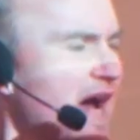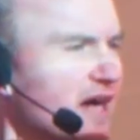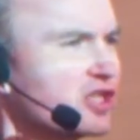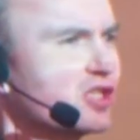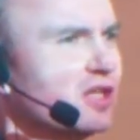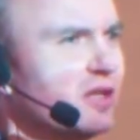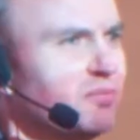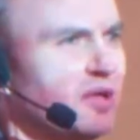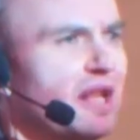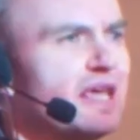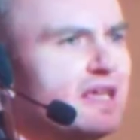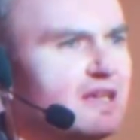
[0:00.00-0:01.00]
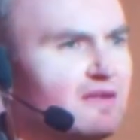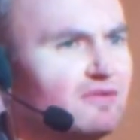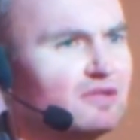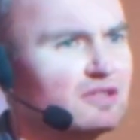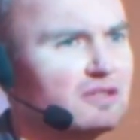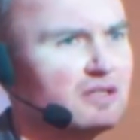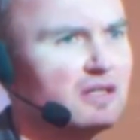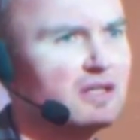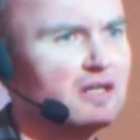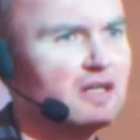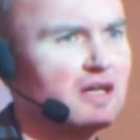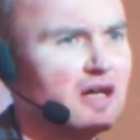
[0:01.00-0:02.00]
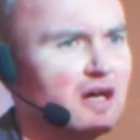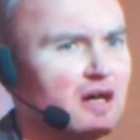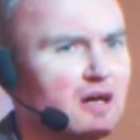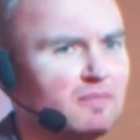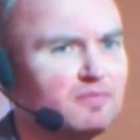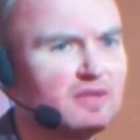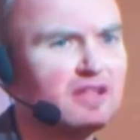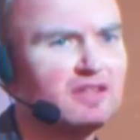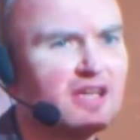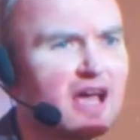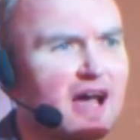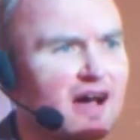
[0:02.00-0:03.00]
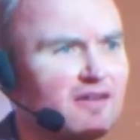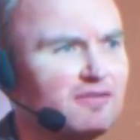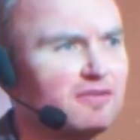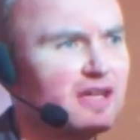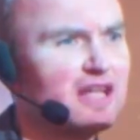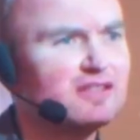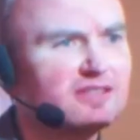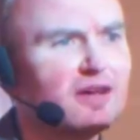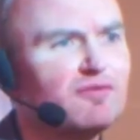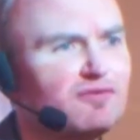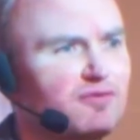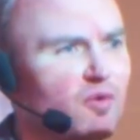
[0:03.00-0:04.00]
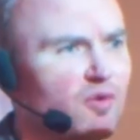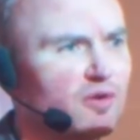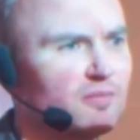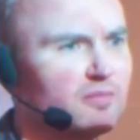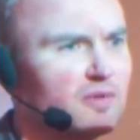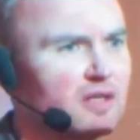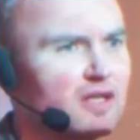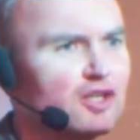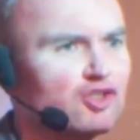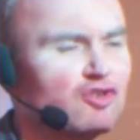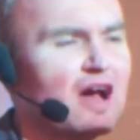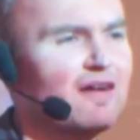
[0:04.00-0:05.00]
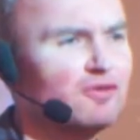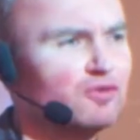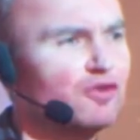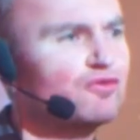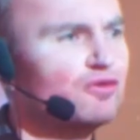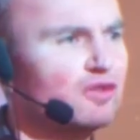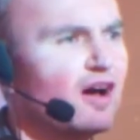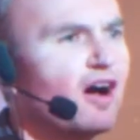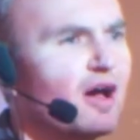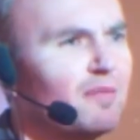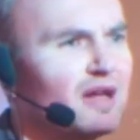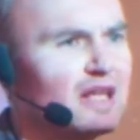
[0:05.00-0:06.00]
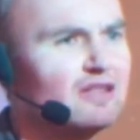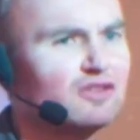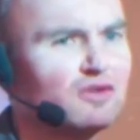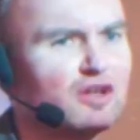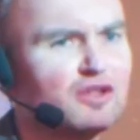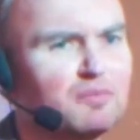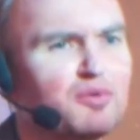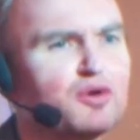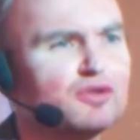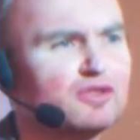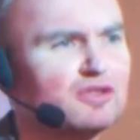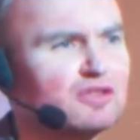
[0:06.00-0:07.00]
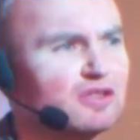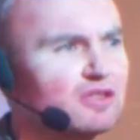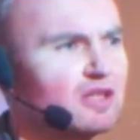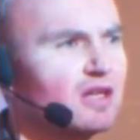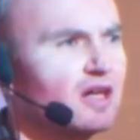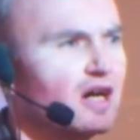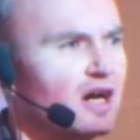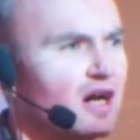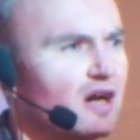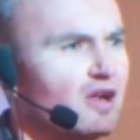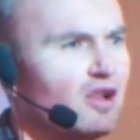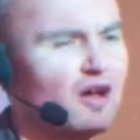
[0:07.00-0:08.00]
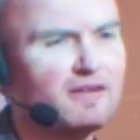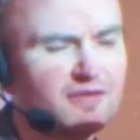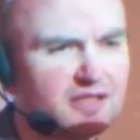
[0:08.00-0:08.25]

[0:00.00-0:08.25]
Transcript: actually believes um, that they have, in some form, traveled through time and into another person's uh, life